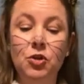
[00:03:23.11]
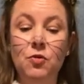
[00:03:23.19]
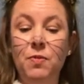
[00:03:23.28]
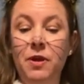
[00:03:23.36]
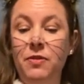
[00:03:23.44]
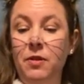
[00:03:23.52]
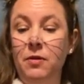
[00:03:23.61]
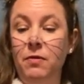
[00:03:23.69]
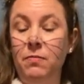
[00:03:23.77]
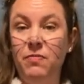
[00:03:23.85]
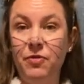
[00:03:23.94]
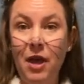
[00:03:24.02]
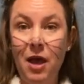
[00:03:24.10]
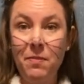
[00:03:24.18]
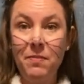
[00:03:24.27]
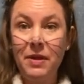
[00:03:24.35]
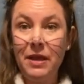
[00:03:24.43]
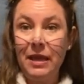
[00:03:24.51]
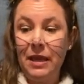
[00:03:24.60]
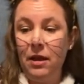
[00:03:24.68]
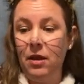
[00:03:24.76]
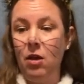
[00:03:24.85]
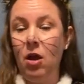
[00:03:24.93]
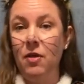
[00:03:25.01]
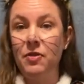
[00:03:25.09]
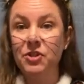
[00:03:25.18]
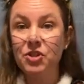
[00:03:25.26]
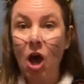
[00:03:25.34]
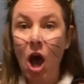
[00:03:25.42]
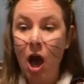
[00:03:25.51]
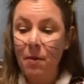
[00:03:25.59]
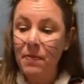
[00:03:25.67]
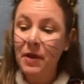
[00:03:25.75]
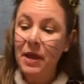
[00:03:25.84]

You put the thumb on the top